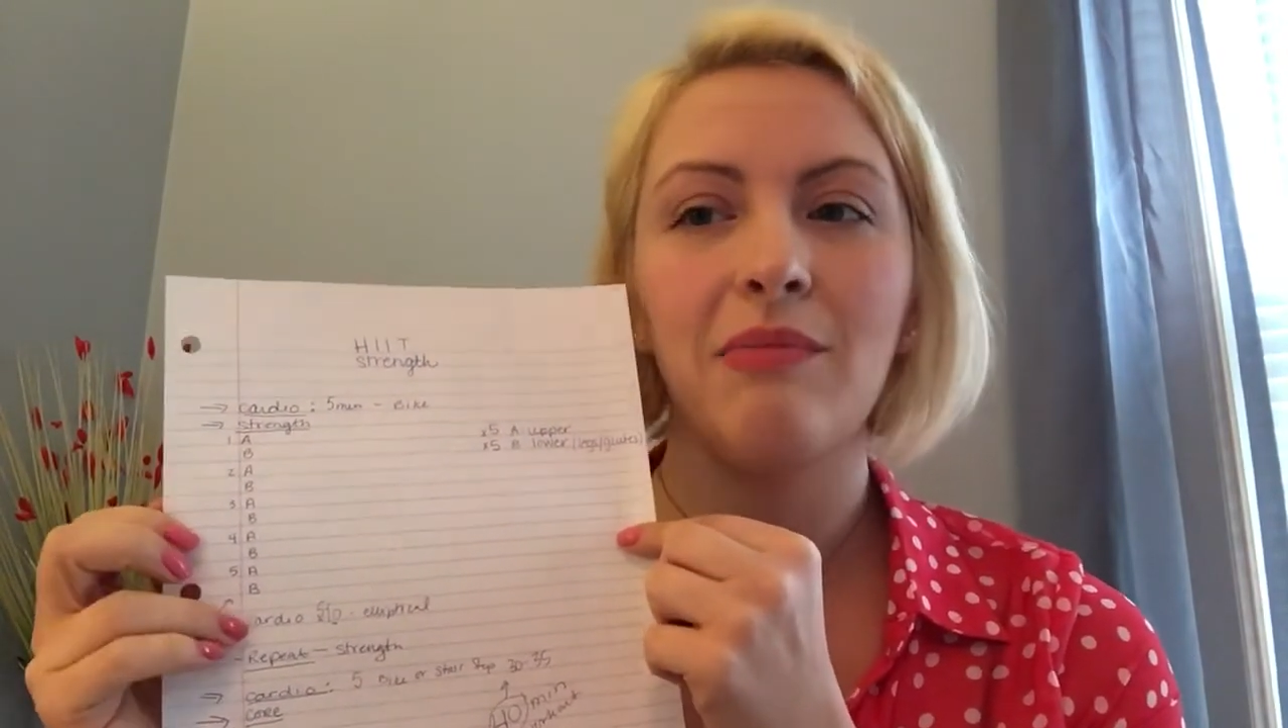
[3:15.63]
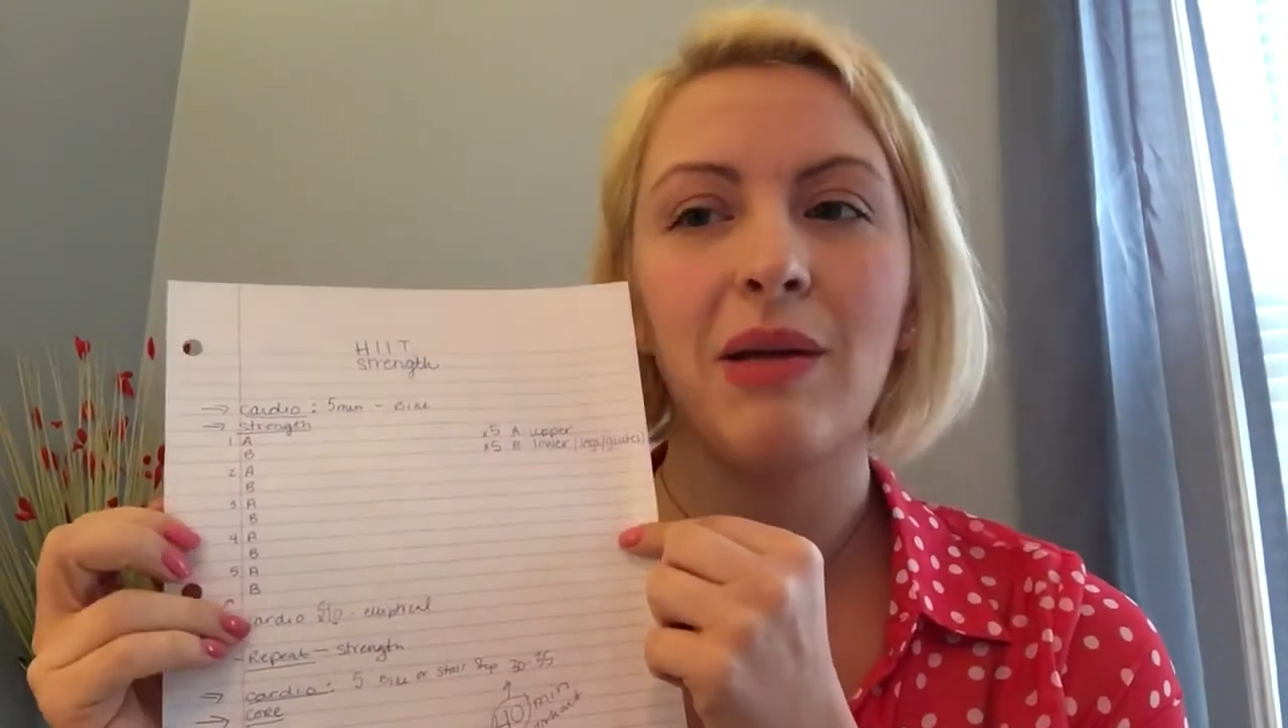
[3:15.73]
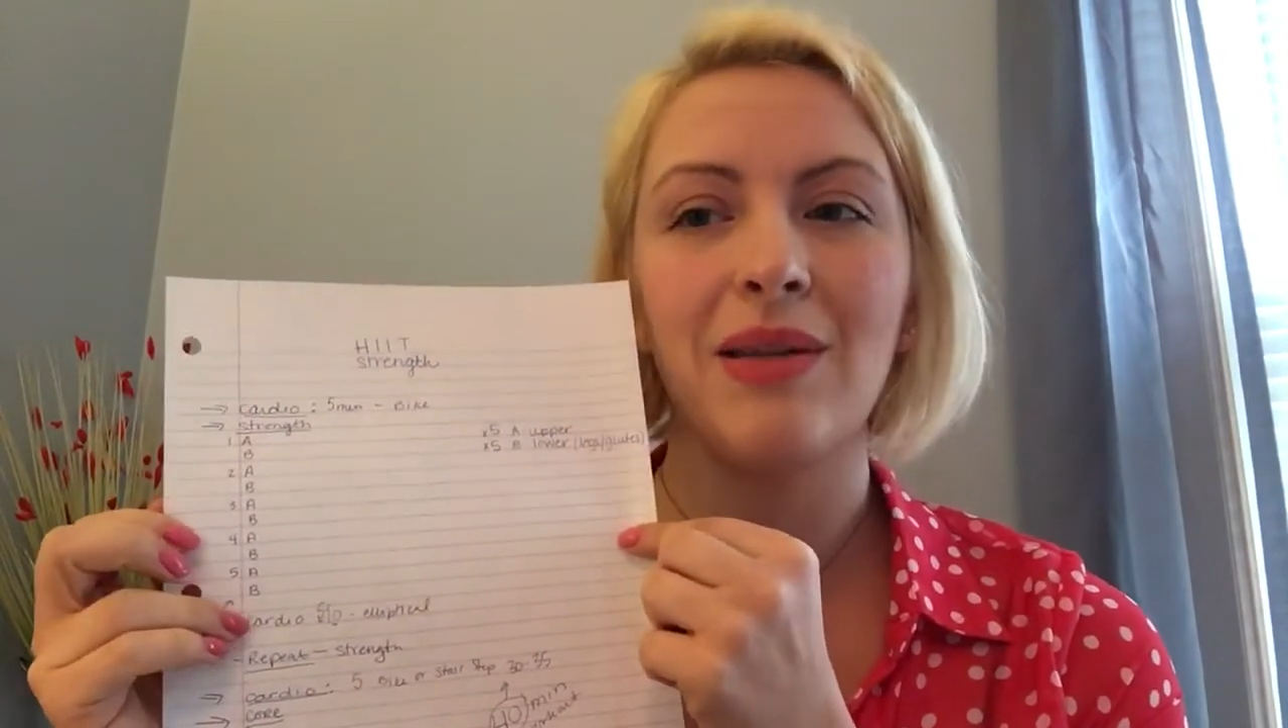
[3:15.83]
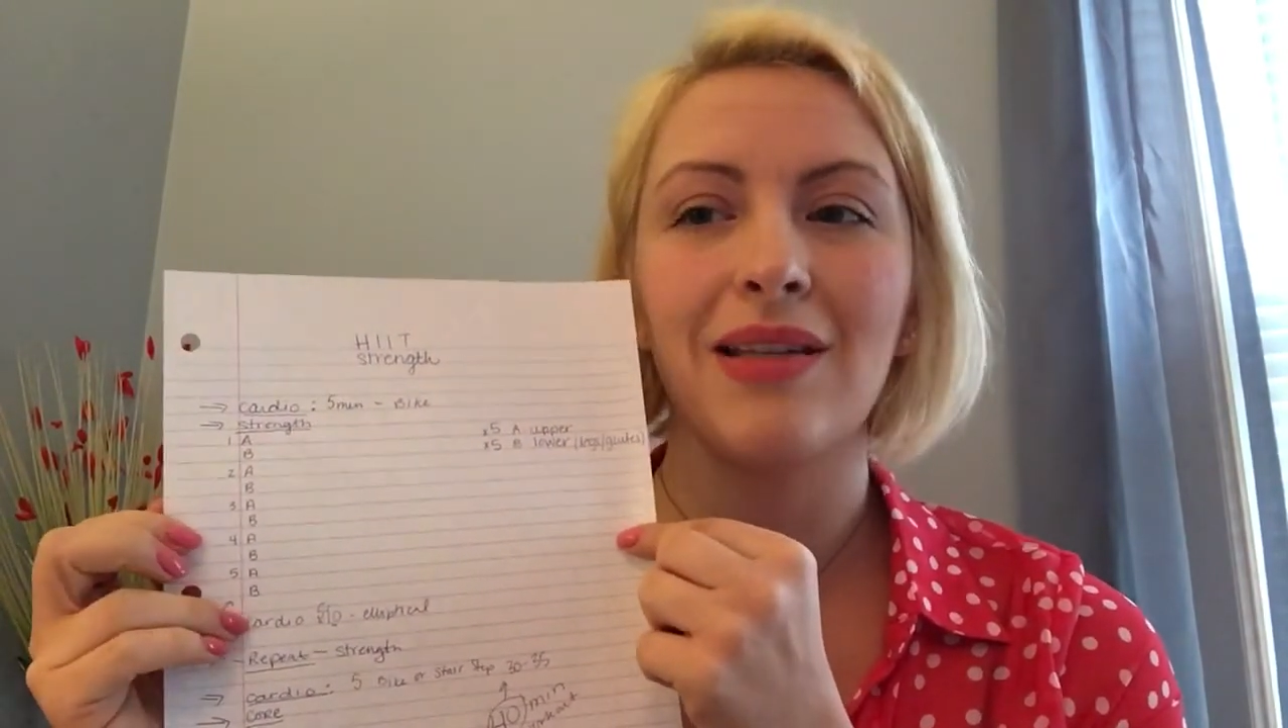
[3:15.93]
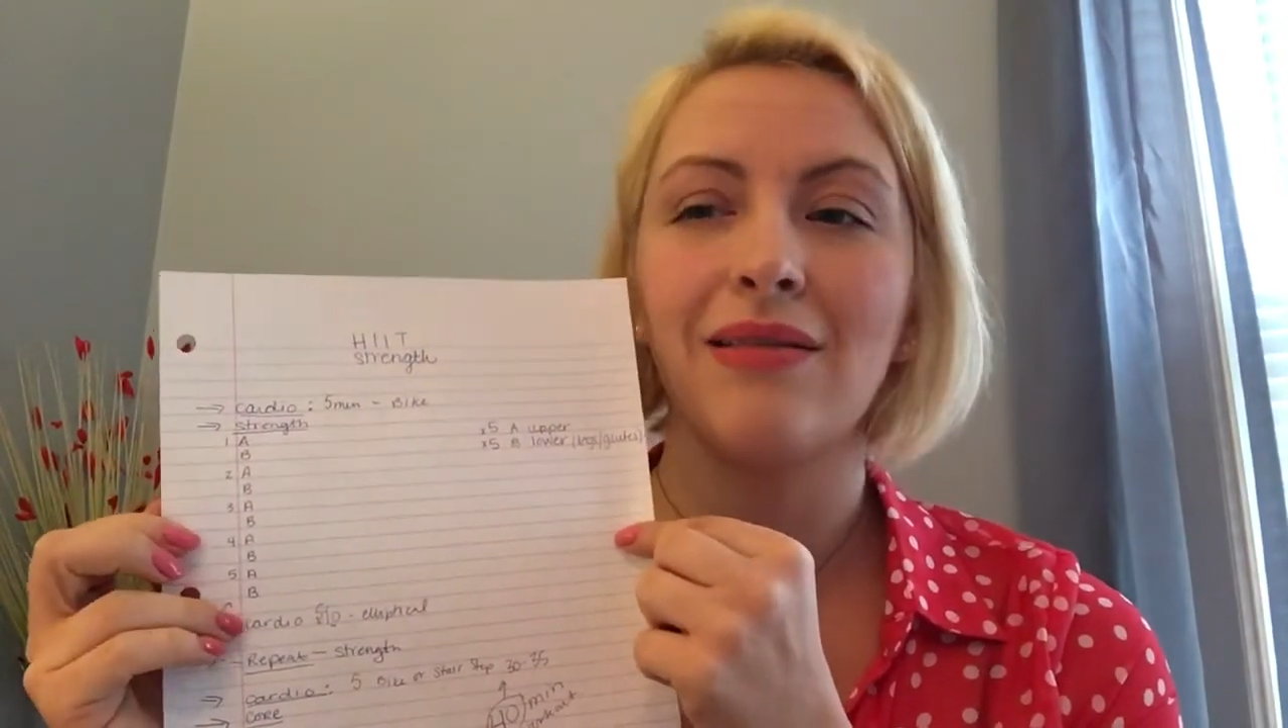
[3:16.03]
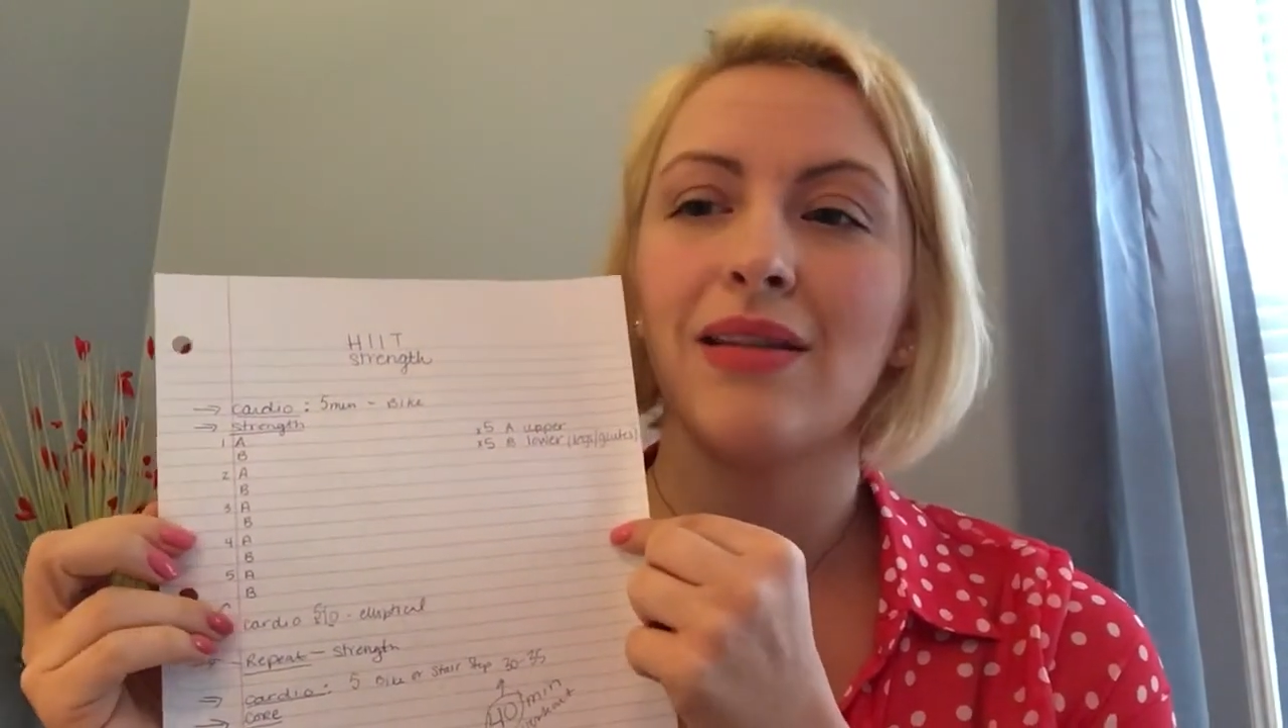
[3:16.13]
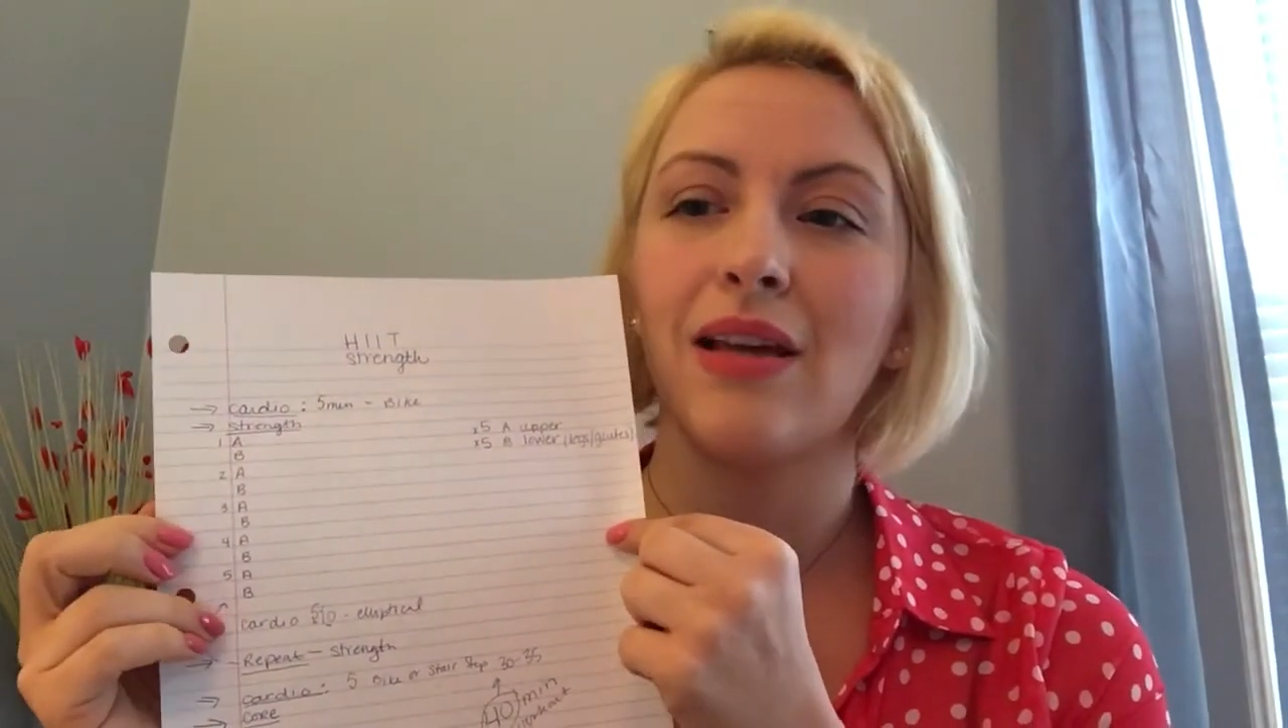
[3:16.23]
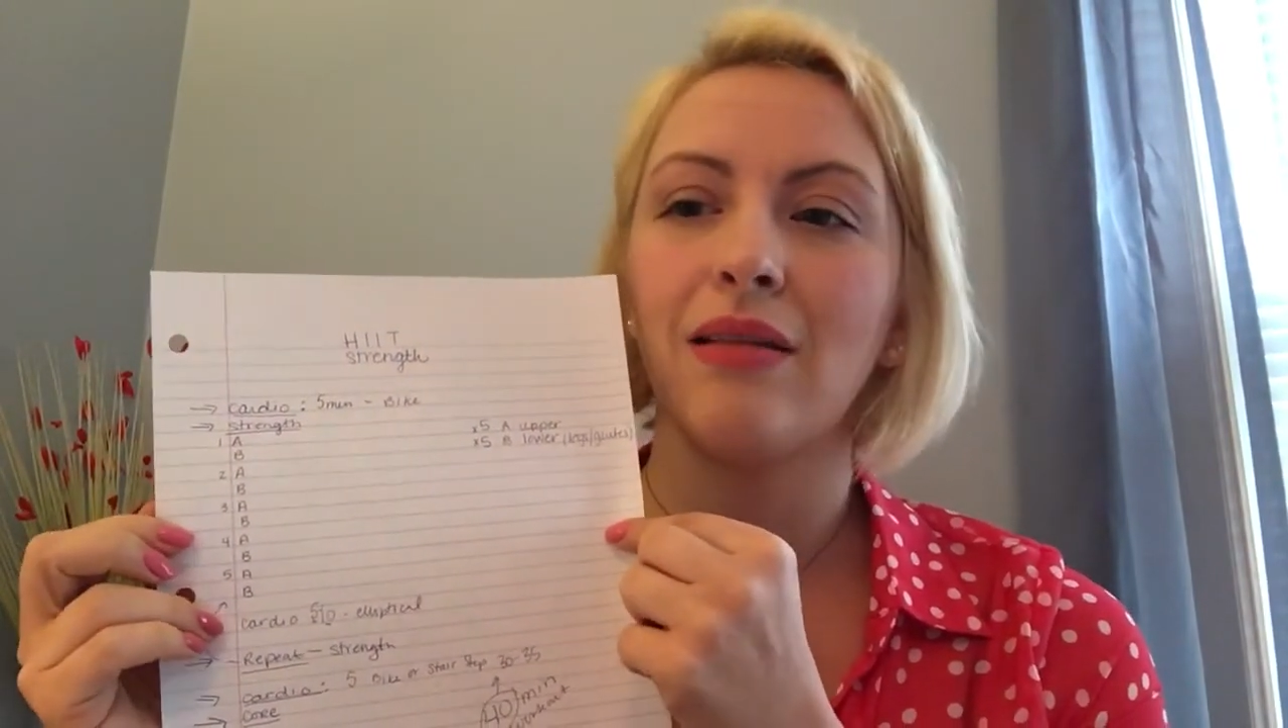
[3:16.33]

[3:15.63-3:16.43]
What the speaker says: And maybe this is the